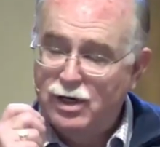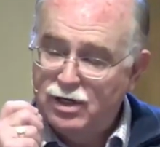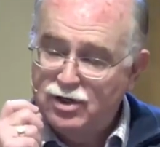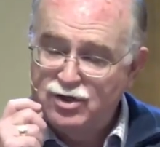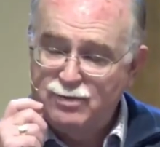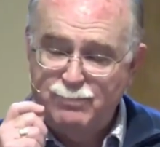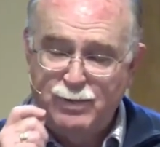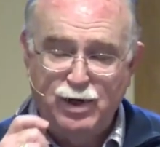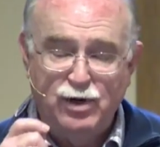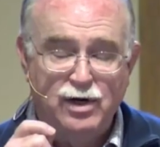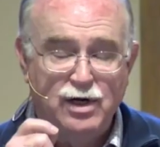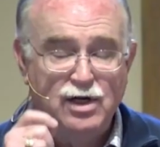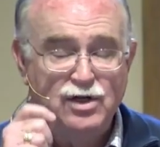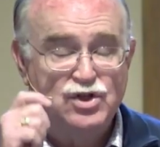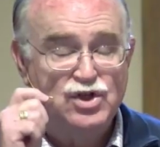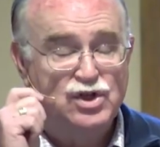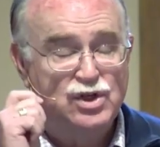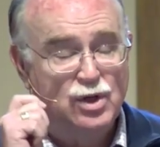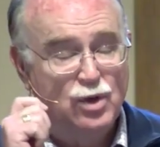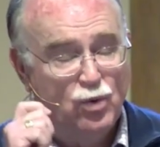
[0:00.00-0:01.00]
your
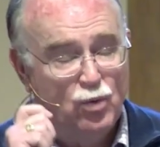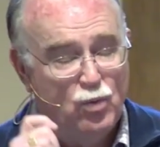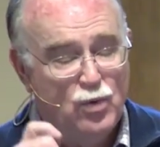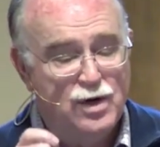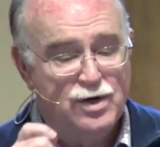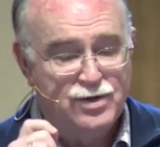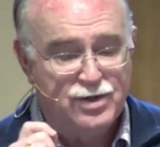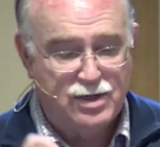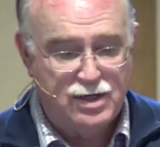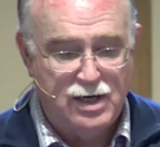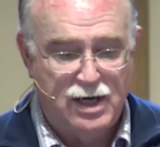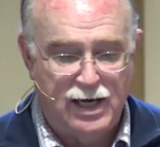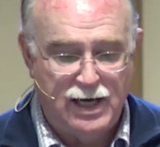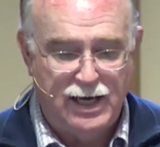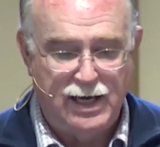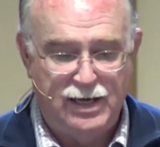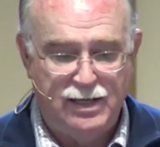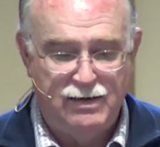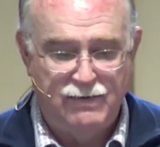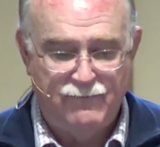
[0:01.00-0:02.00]
experience with
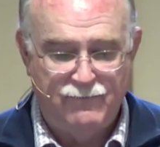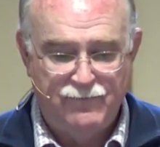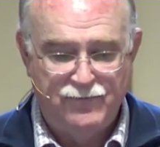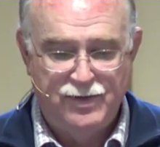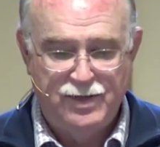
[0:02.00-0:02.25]
God.